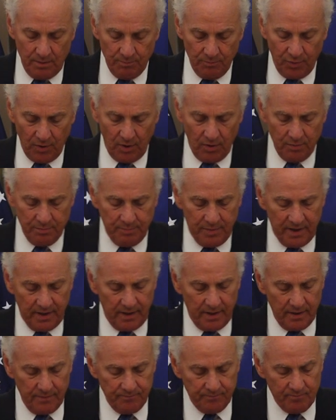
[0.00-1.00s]

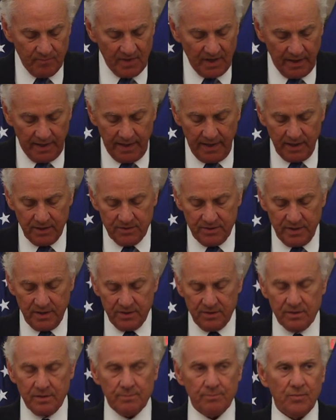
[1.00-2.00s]
Broadband.
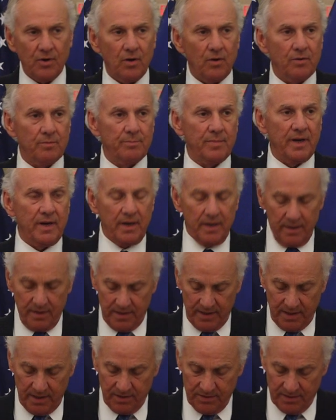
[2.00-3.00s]
Access to broadband
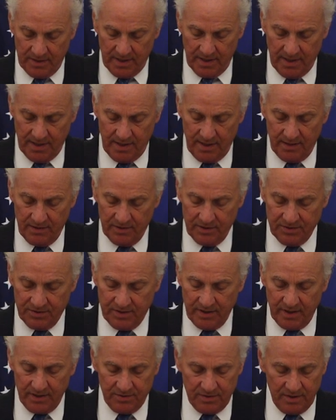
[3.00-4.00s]
is a
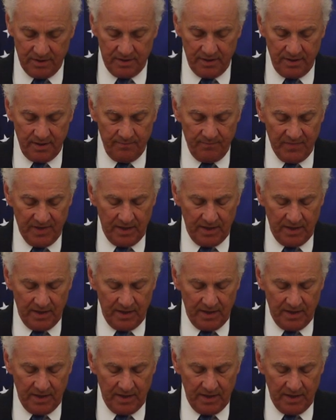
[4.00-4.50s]
necessity,